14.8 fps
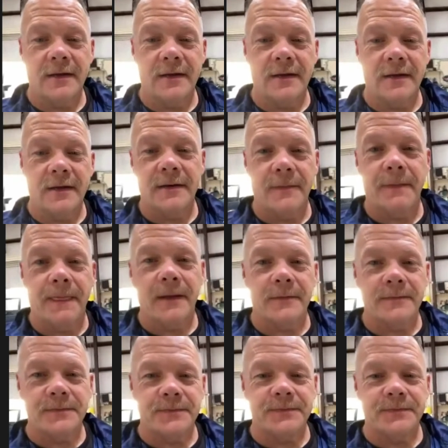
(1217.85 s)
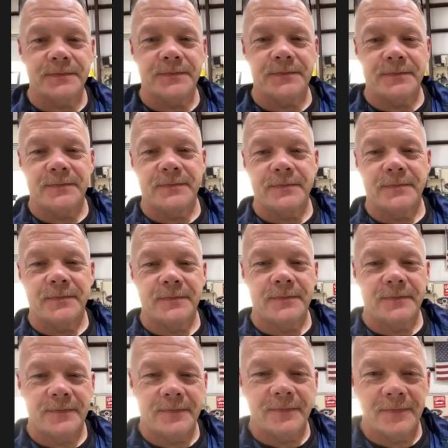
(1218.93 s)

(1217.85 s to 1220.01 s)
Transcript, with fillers: That doesn't surprise me.